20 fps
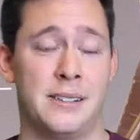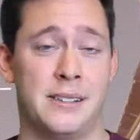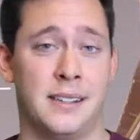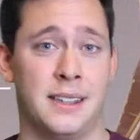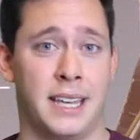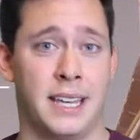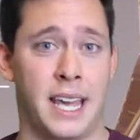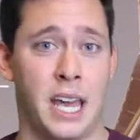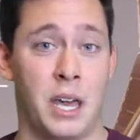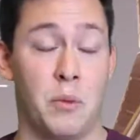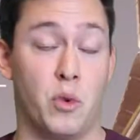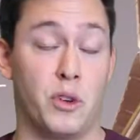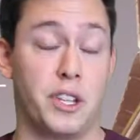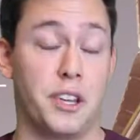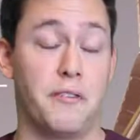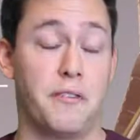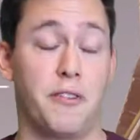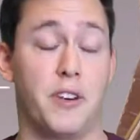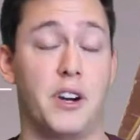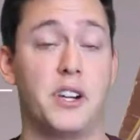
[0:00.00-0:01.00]
in the game, when
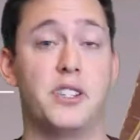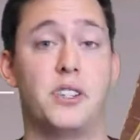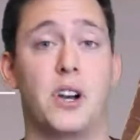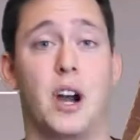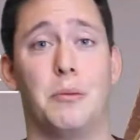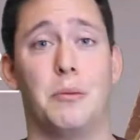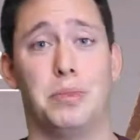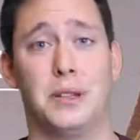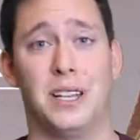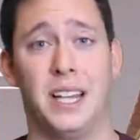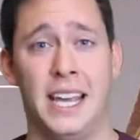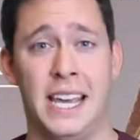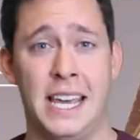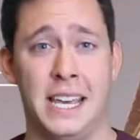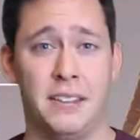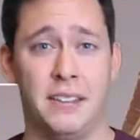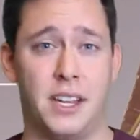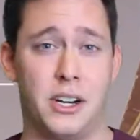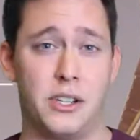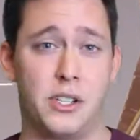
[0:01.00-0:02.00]
you first start
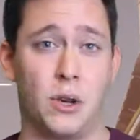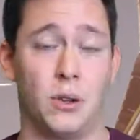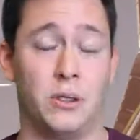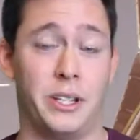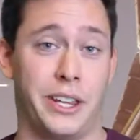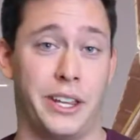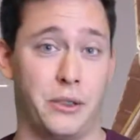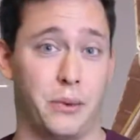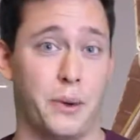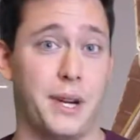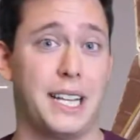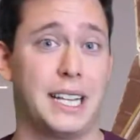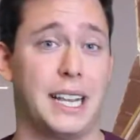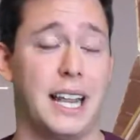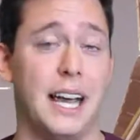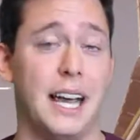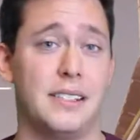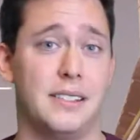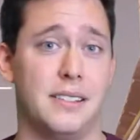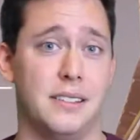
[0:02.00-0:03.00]
playing, there's only 3
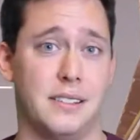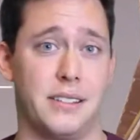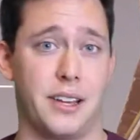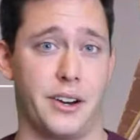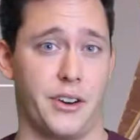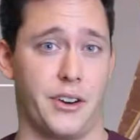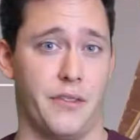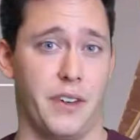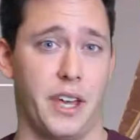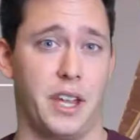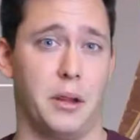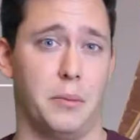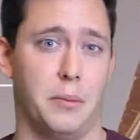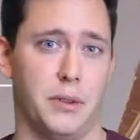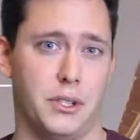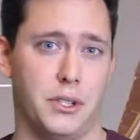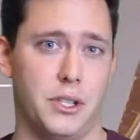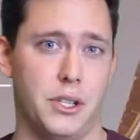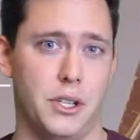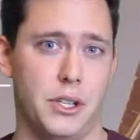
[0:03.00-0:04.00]
classes that are
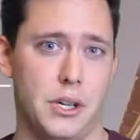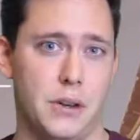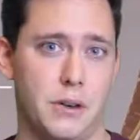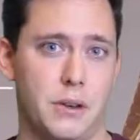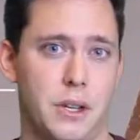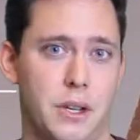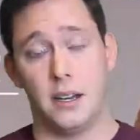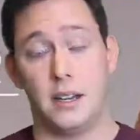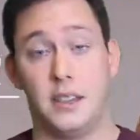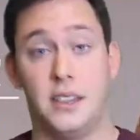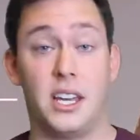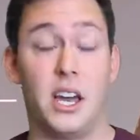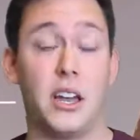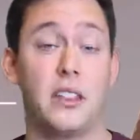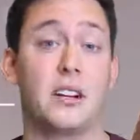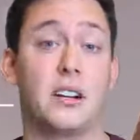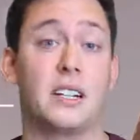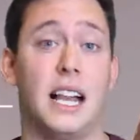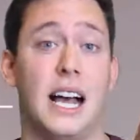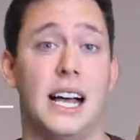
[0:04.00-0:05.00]
available to you. The
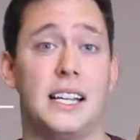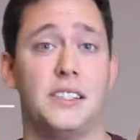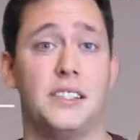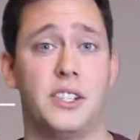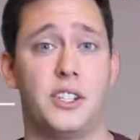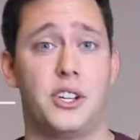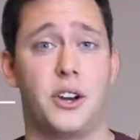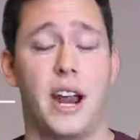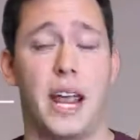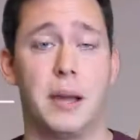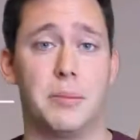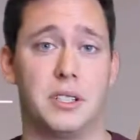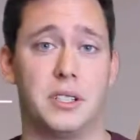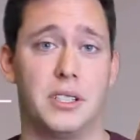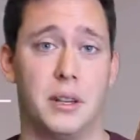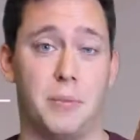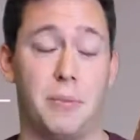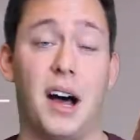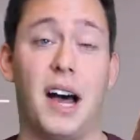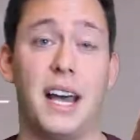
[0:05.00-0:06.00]
other classes you're able
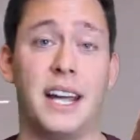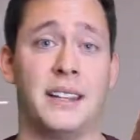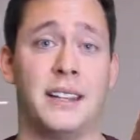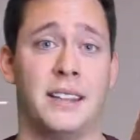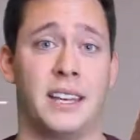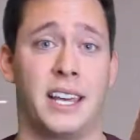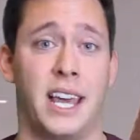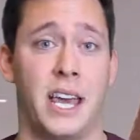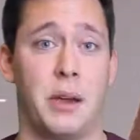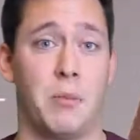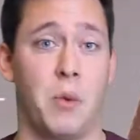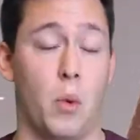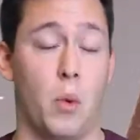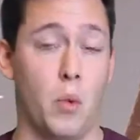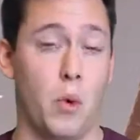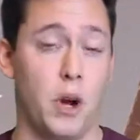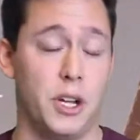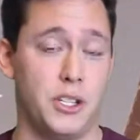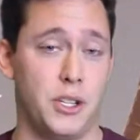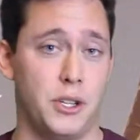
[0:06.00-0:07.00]
to buy in the game
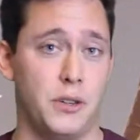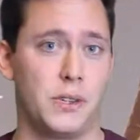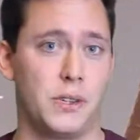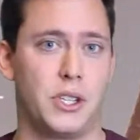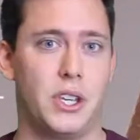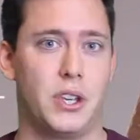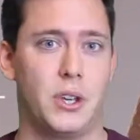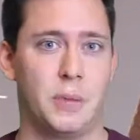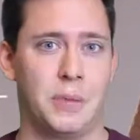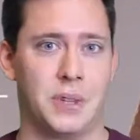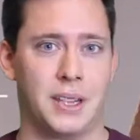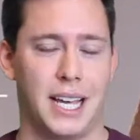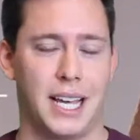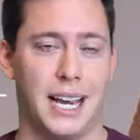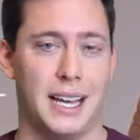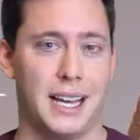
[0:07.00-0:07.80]
once you accumulate